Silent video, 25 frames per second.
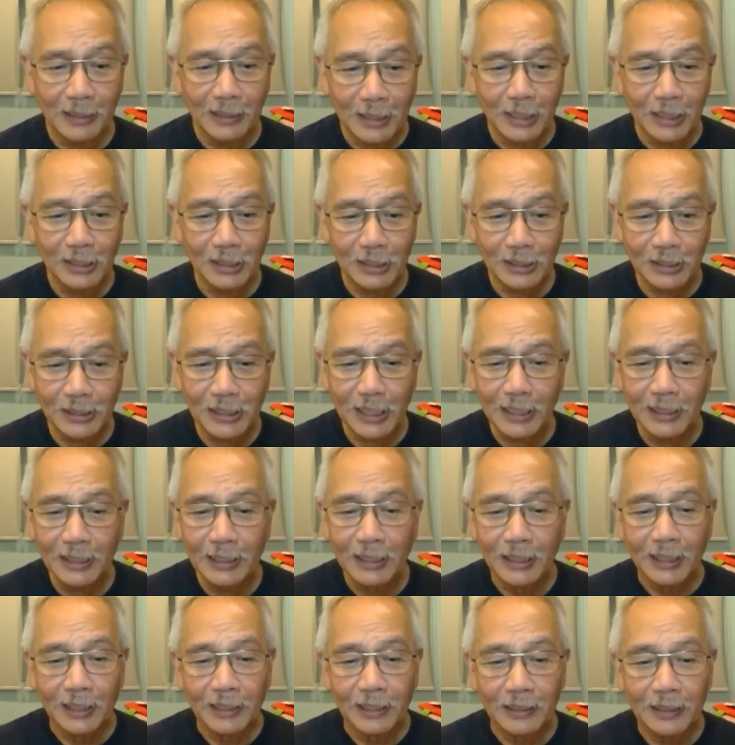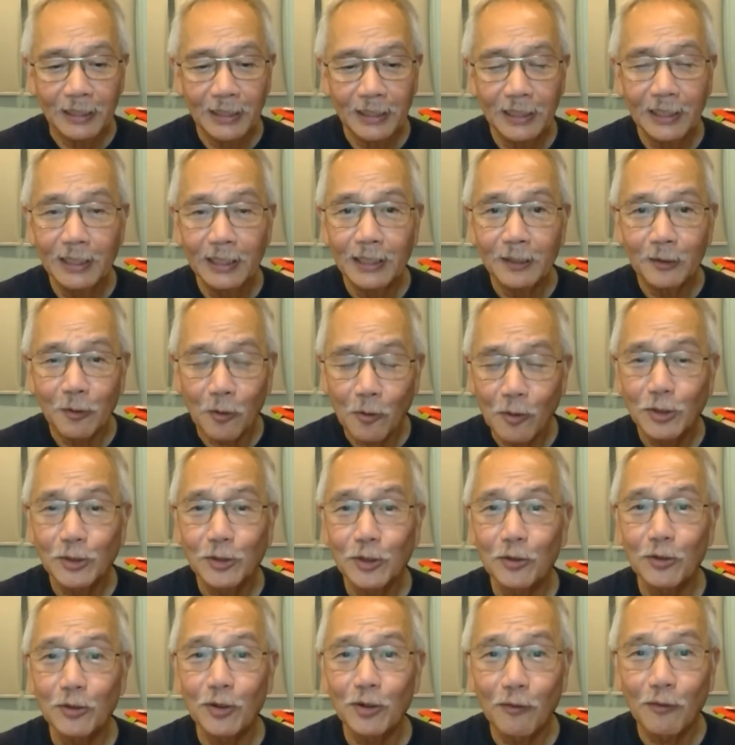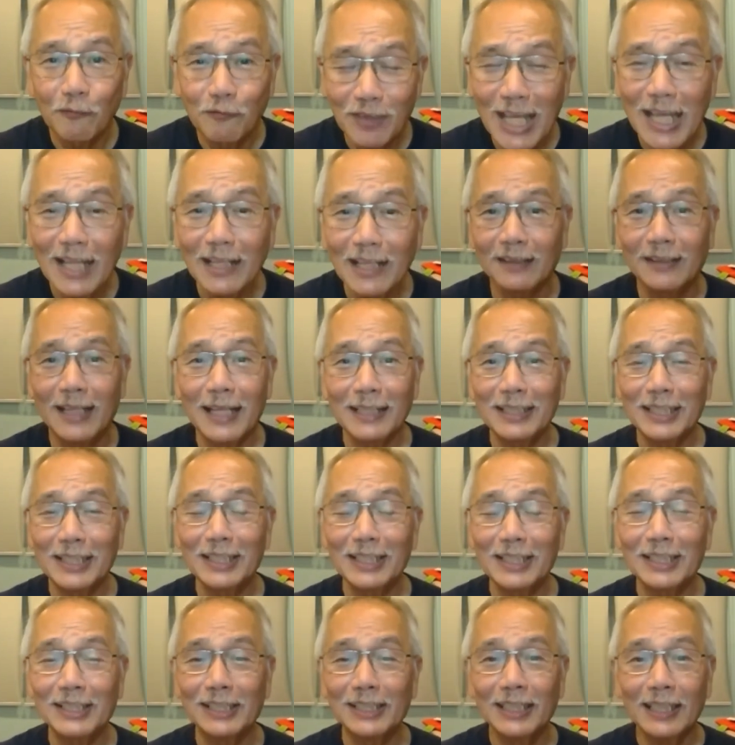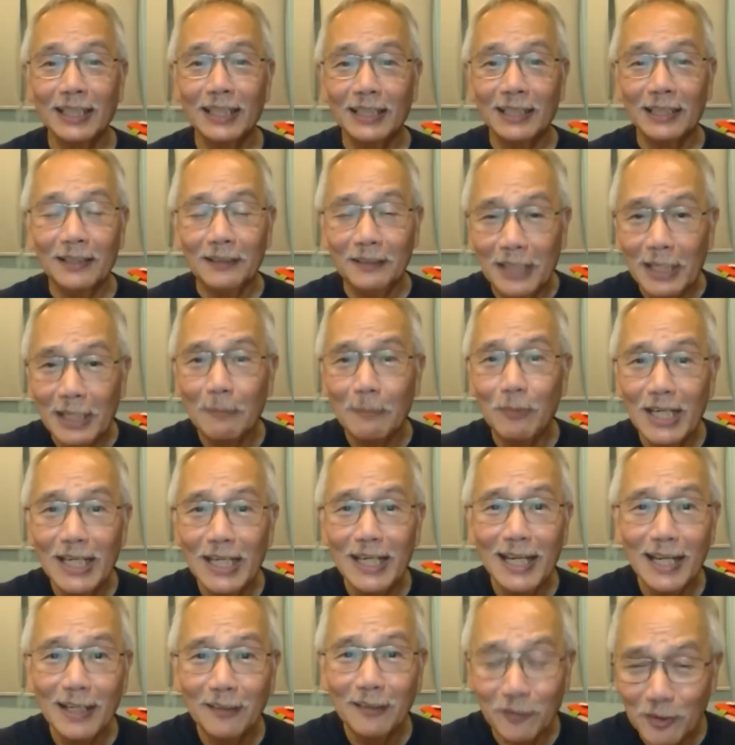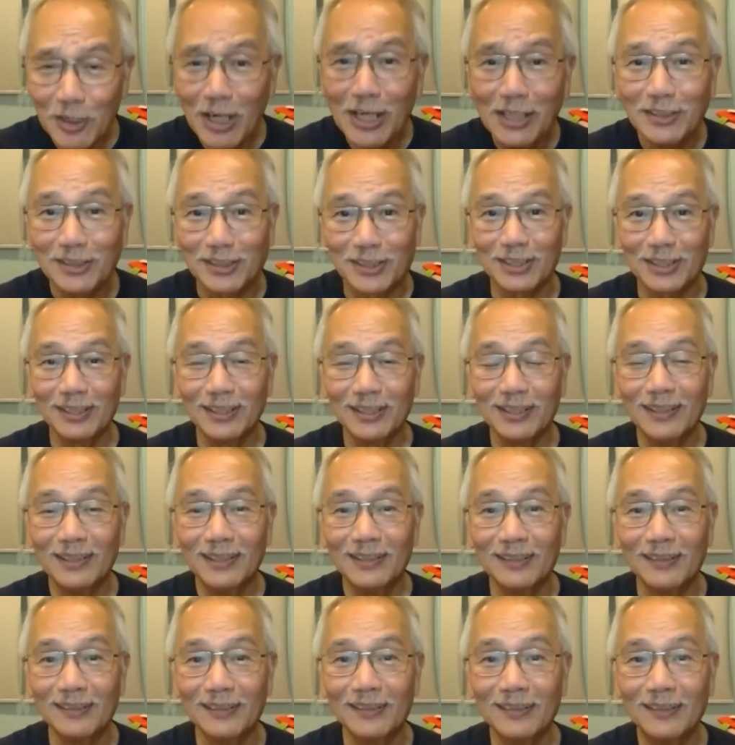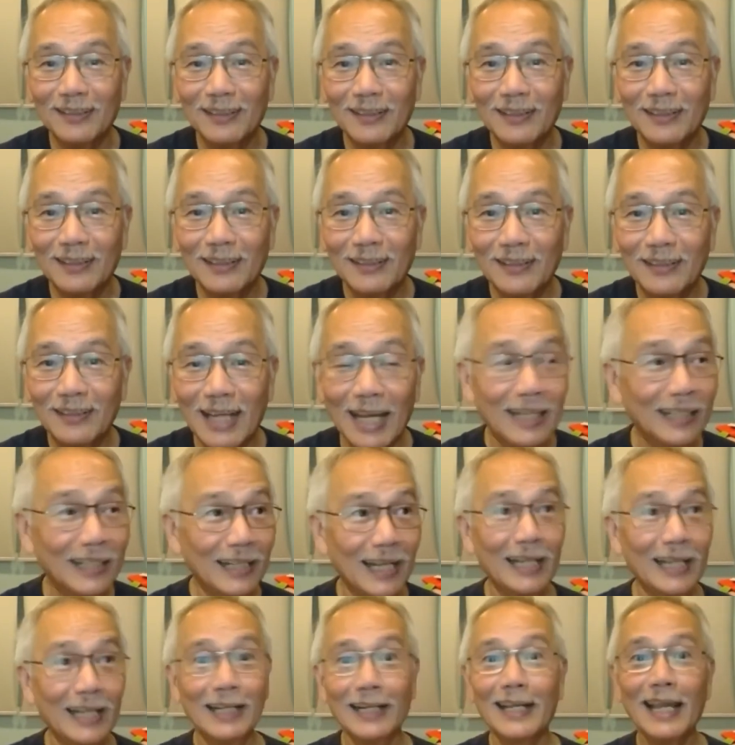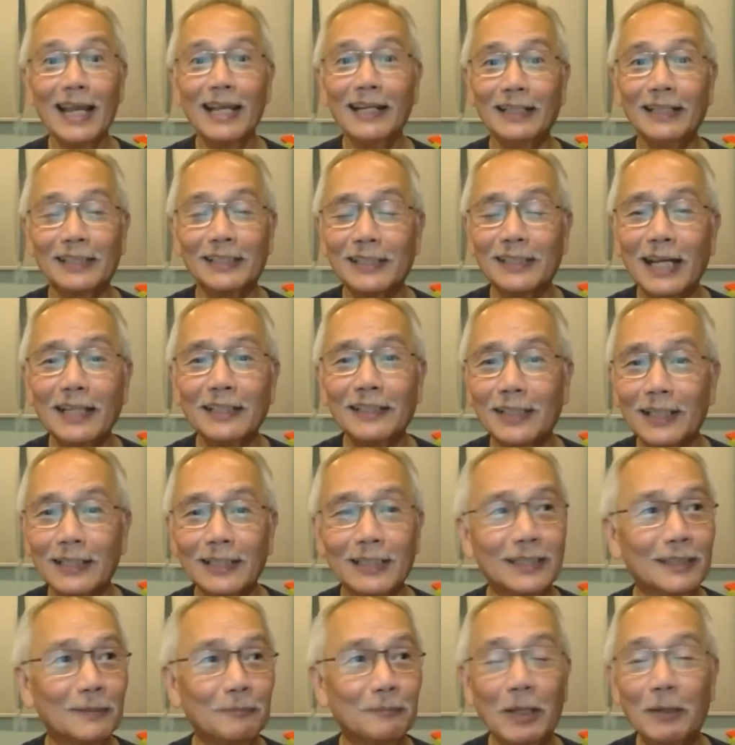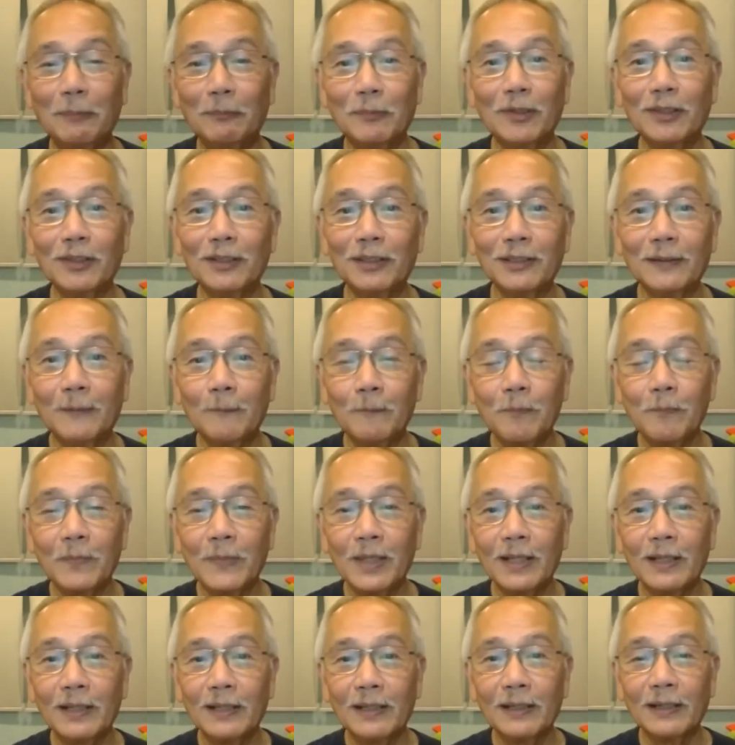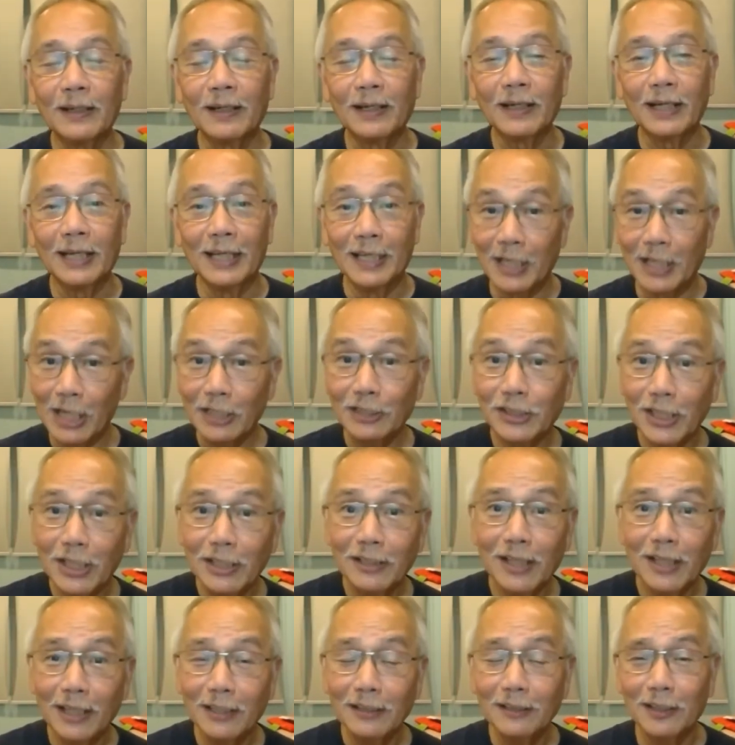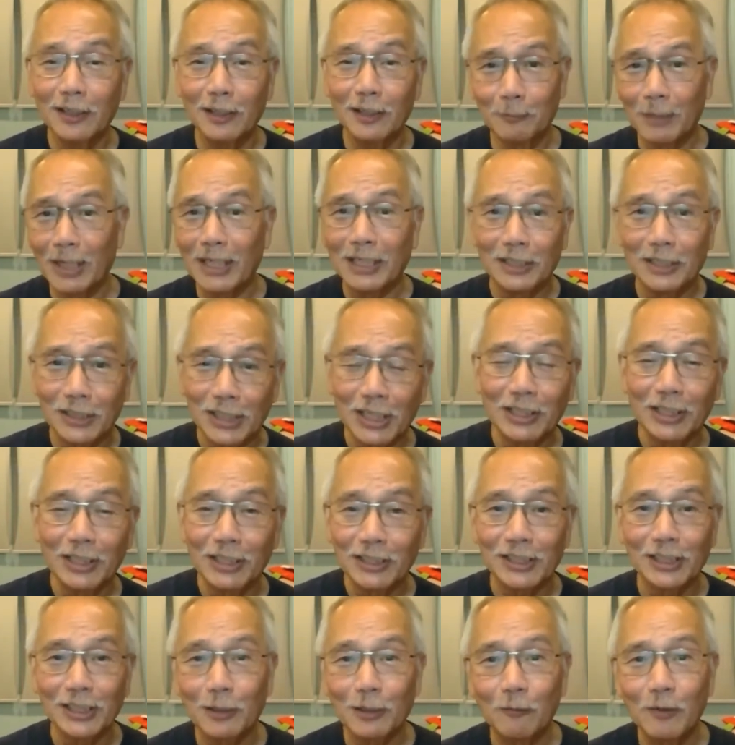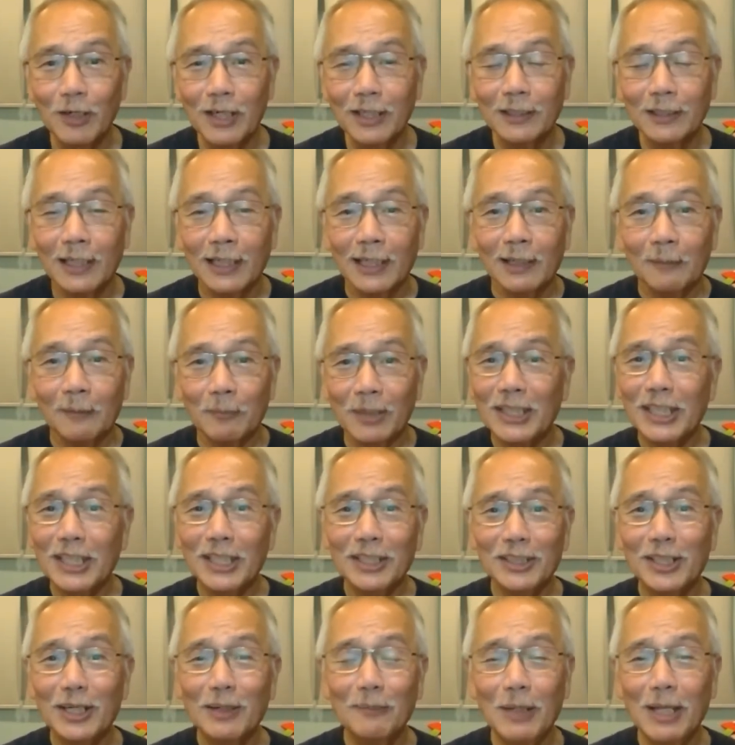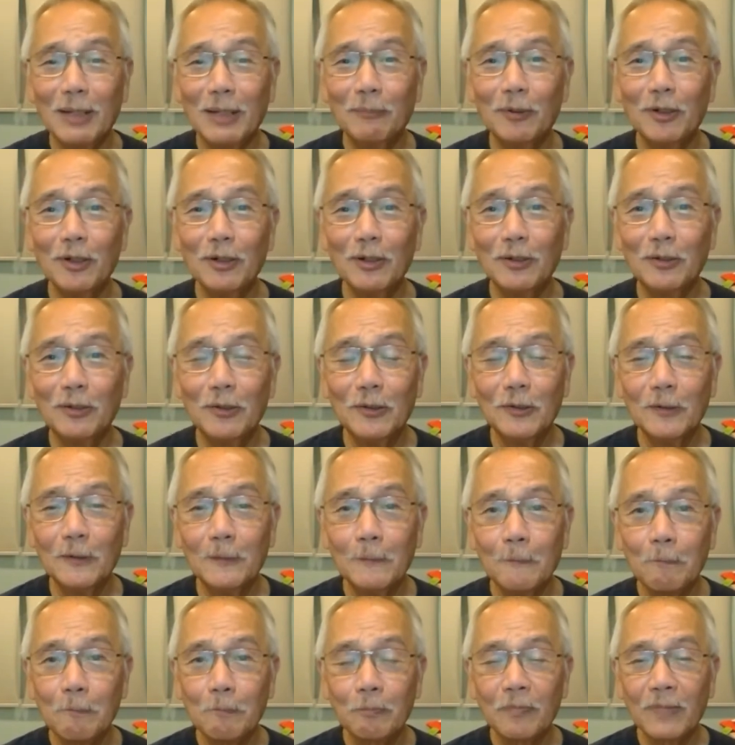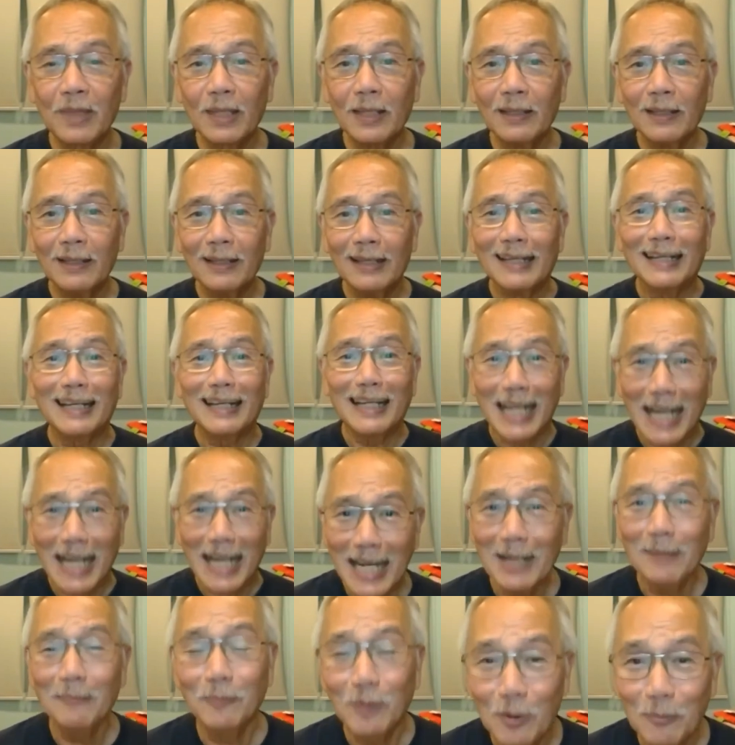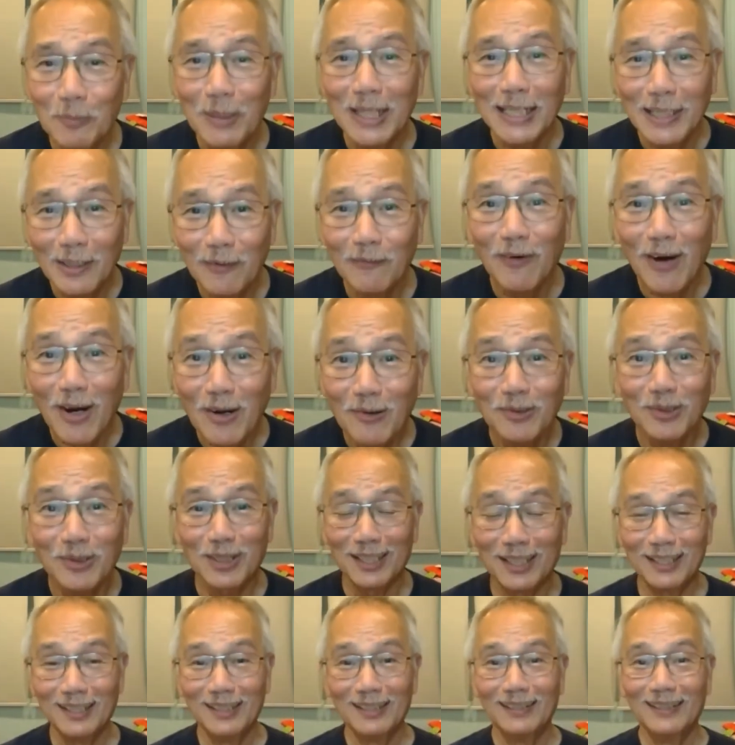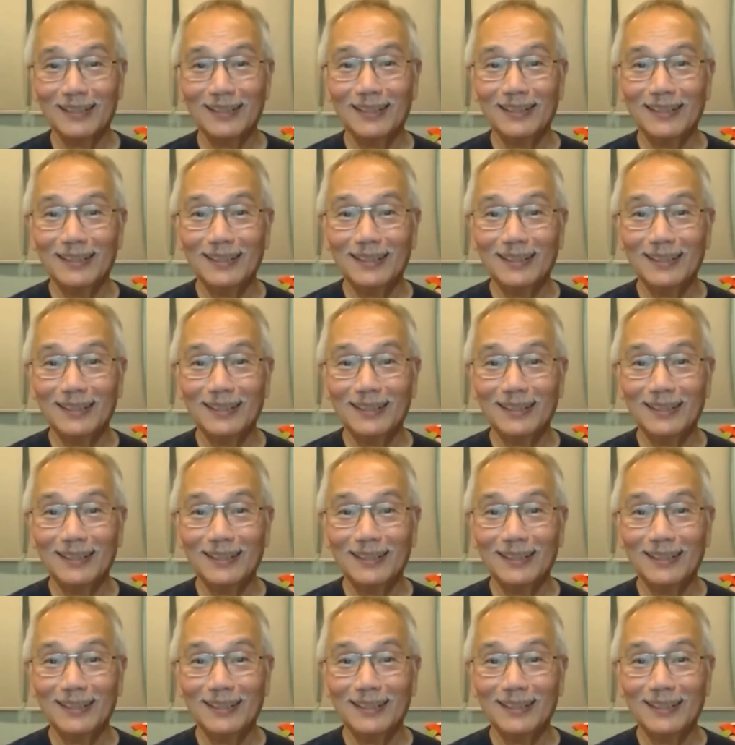This is the, the culture of death that is deeply entrenched and, and again, it's not just people uh, engaged in that. There are many sinners in the world, but these are people who claim to be devout,